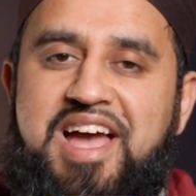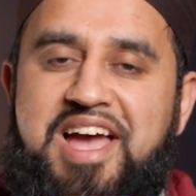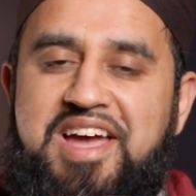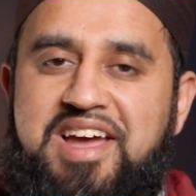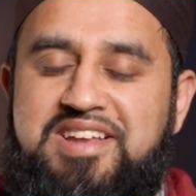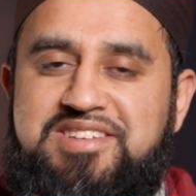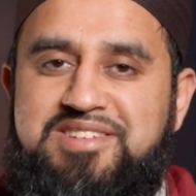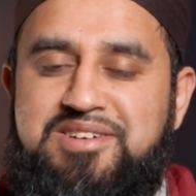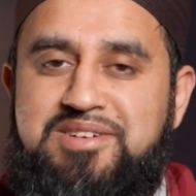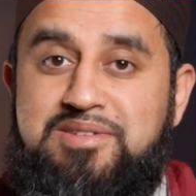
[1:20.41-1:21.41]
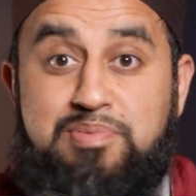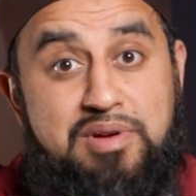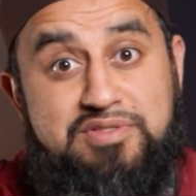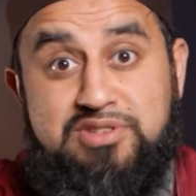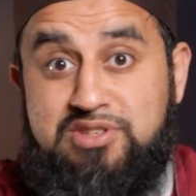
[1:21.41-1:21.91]
And uh, the
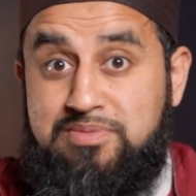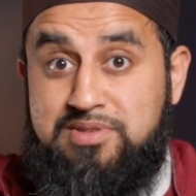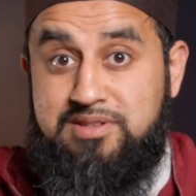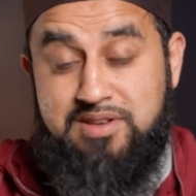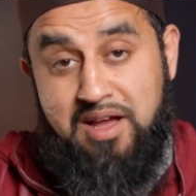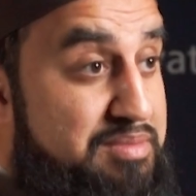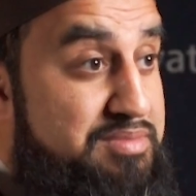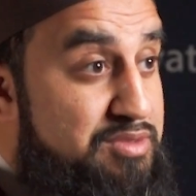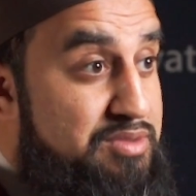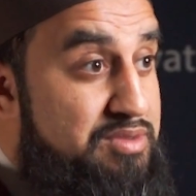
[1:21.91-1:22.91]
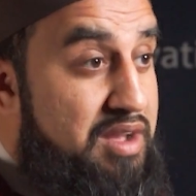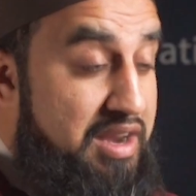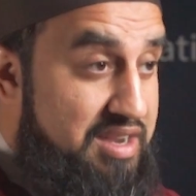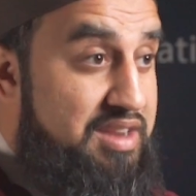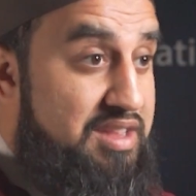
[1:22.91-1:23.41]
Prophet says, "Nam, I
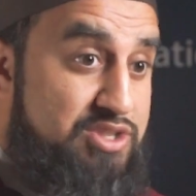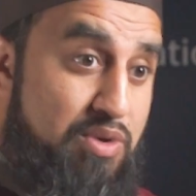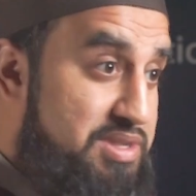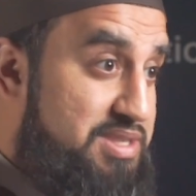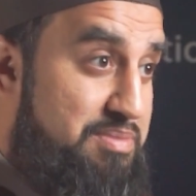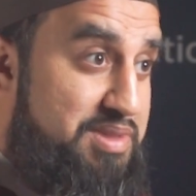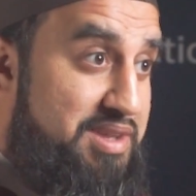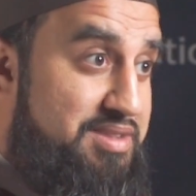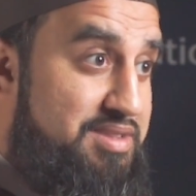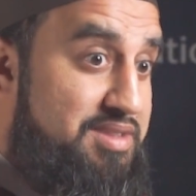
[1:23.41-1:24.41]
need not show me something.